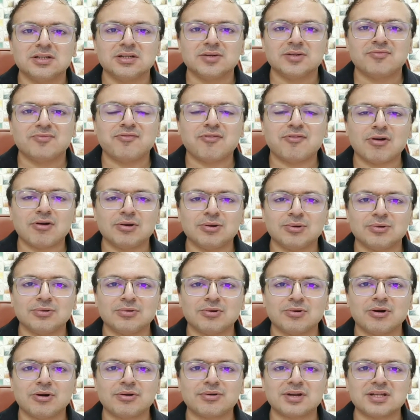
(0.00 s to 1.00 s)

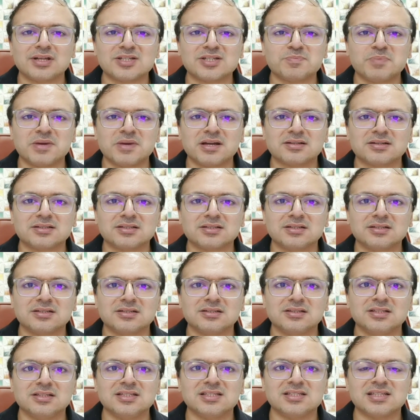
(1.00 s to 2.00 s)
follow or respect
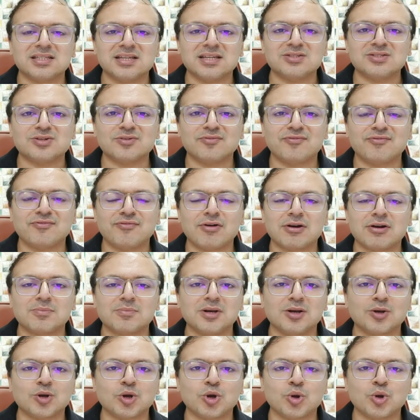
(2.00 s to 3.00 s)
the sense of
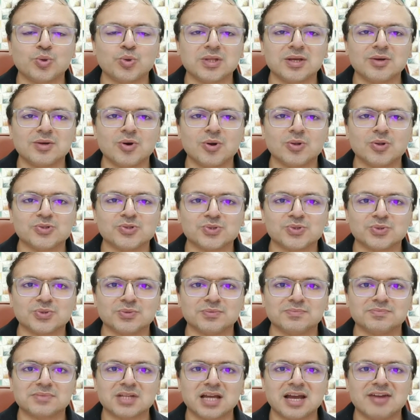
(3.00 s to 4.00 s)
formal clothing also.
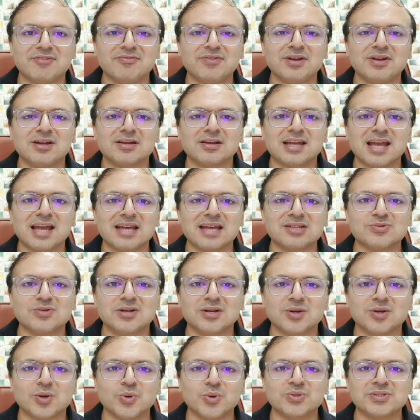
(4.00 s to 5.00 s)
I wear
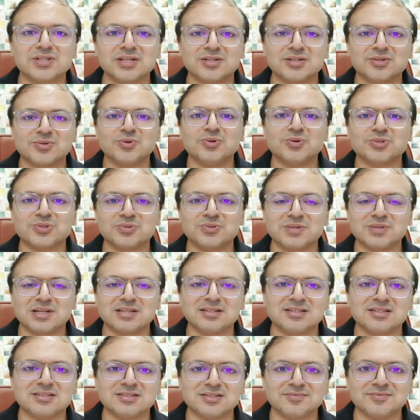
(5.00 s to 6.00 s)
casual clothes and go to
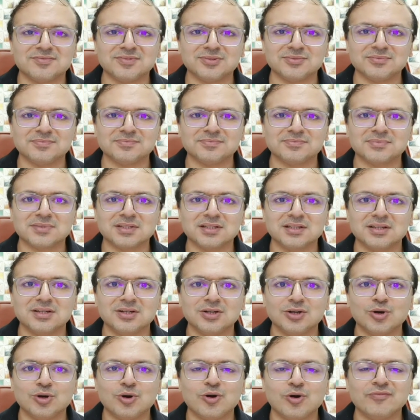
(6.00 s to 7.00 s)
an interview.
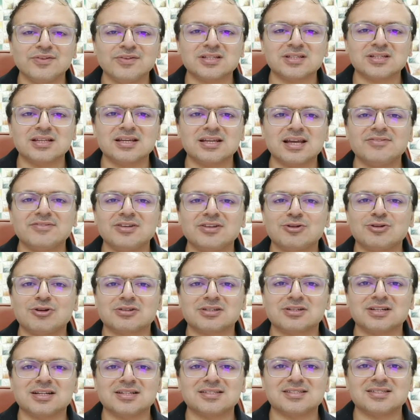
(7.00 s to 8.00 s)
Obviously, I will
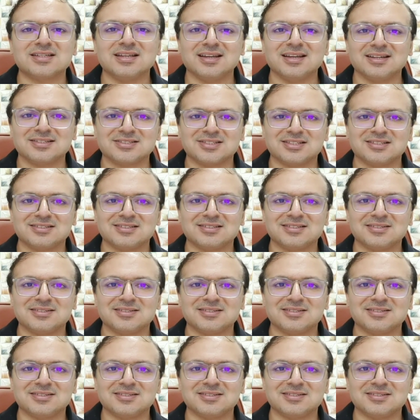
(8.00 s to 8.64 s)
not get selected.